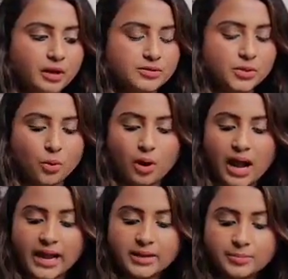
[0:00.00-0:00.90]
So
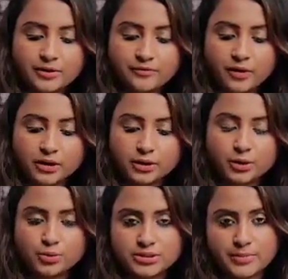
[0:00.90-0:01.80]
I prefer to
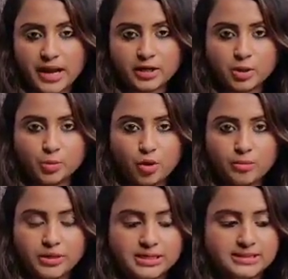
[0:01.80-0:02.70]
use the manual
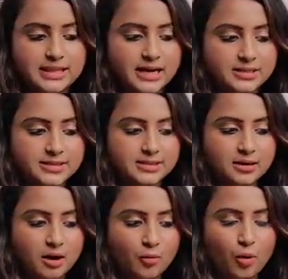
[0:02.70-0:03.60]
mode because that's
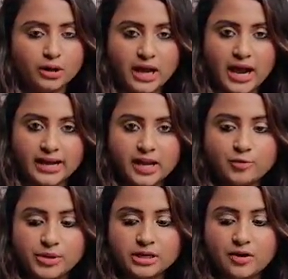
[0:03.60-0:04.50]
what I
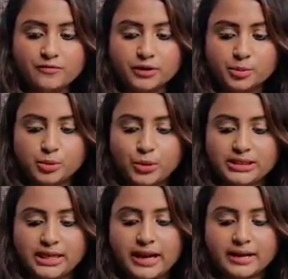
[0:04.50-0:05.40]
have been comfortable
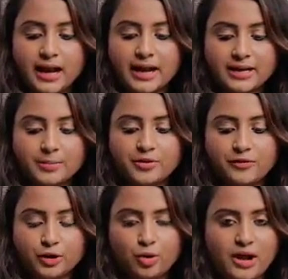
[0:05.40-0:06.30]
with, and I
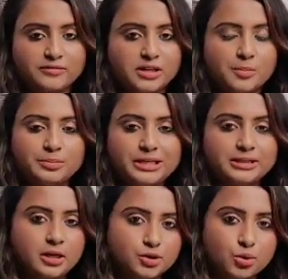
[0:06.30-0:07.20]
prefer to have the
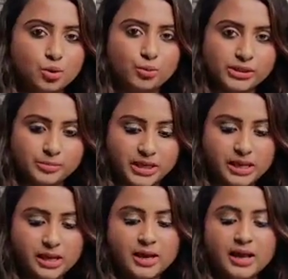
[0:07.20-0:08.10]
complete control with
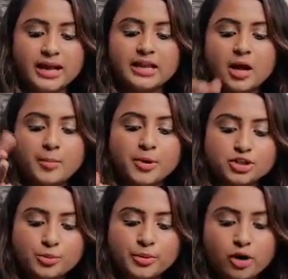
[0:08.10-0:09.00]
me. In
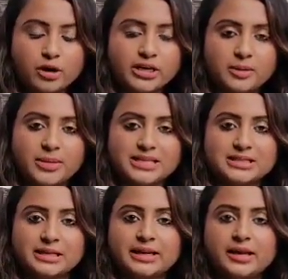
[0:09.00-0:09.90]
aperture priority,
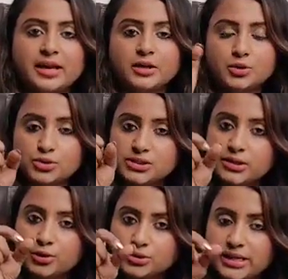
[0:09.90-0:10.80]
basically you
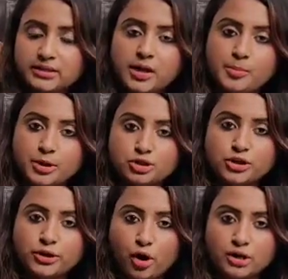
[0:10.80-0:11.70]
set the
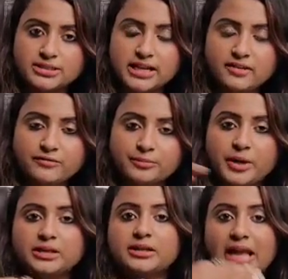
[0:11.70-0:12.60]
aperture yourself,
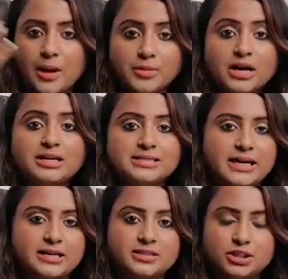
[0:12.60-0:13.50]
but the camera
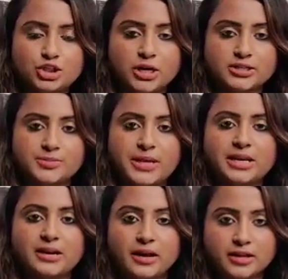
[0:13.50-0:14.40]
decides the shutter
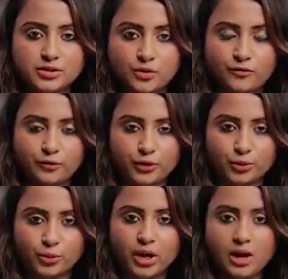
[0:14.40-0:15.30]
speed and ISO for
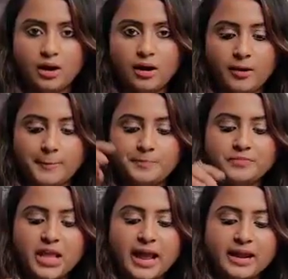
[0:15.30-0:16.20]
you.
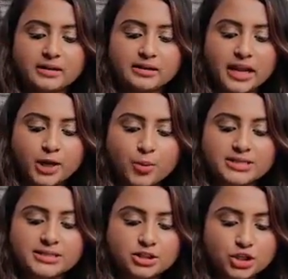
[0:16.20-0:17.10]
And
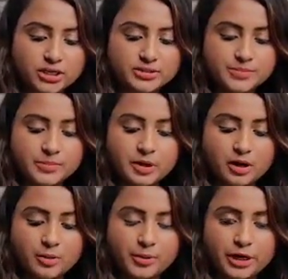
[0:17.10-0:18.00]
likewise in shutter
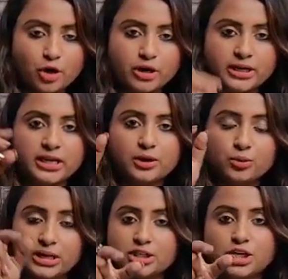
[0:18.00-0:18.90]
priority, you
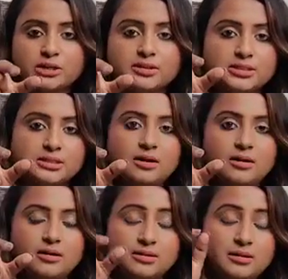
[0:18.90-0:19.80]
can set
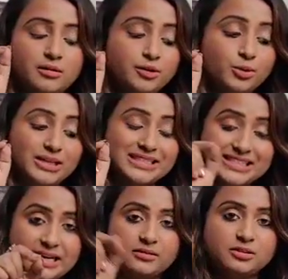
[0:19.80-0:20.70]

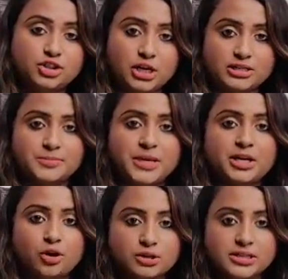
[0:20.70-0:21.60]
the shutter
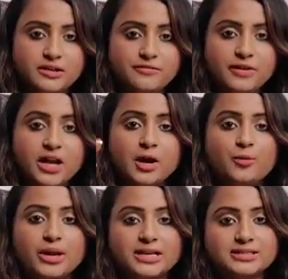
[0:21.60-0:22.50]
speed yourself,
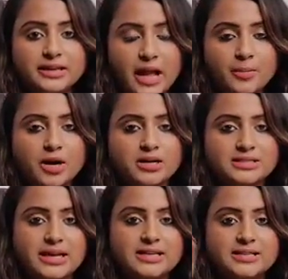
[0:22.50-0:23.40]
whereas the camera
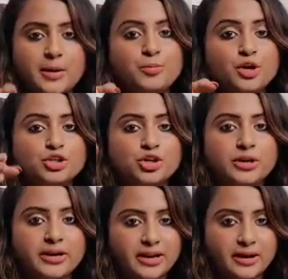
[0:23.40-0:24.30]
decides the aperture
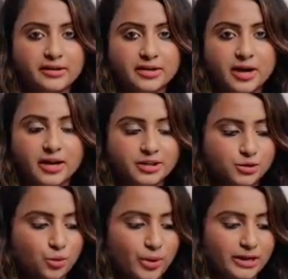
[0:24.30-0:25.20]
and
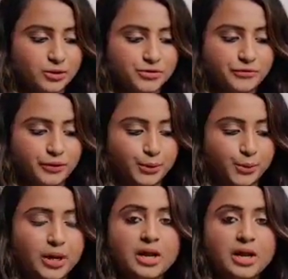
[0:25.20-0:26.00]
ISO values for you.